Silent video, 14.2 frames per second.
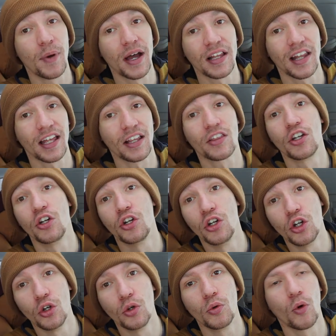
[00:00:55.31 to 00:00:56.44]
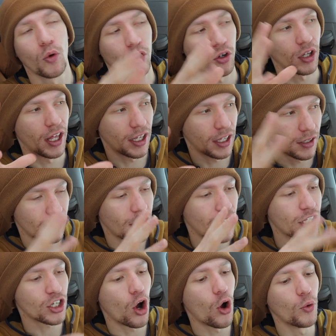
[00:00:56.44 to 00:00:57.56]
but like the new or like
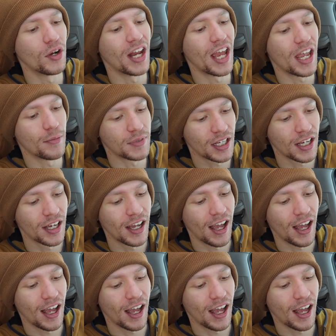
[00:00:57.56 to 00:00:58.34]
its own named